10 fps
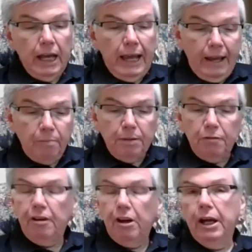
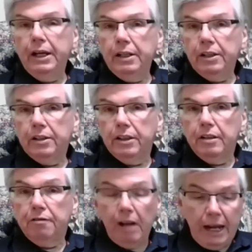Amplifying the
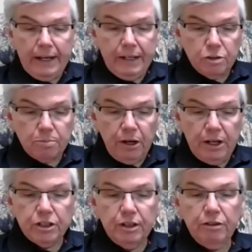divine
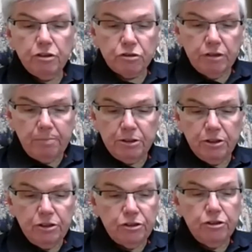inspiration of the
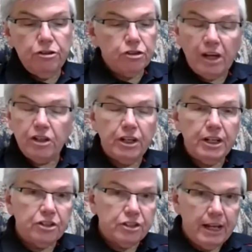scriptures to such an
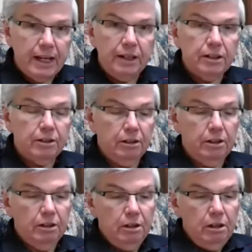extent
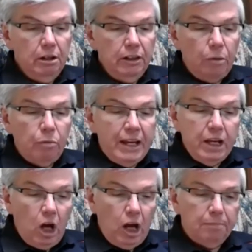that we
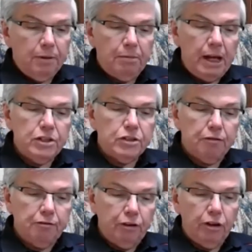compromise the
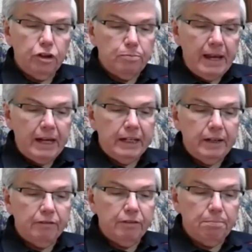full
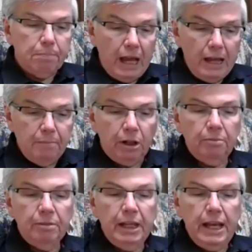humanity of the
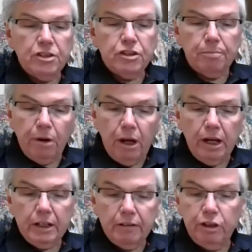Bible as the
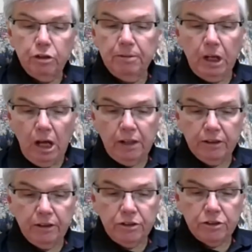product of human
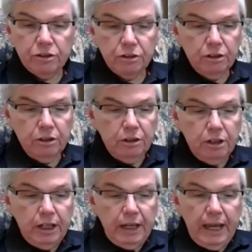authors
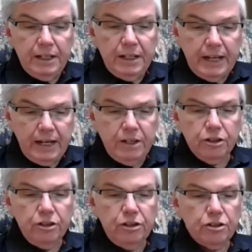
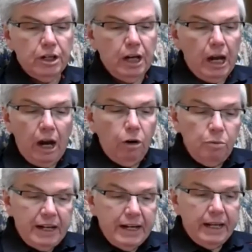endangers our
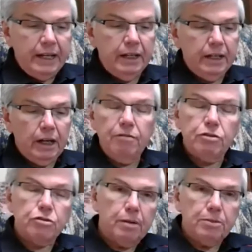reading of
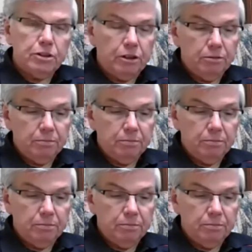scripture.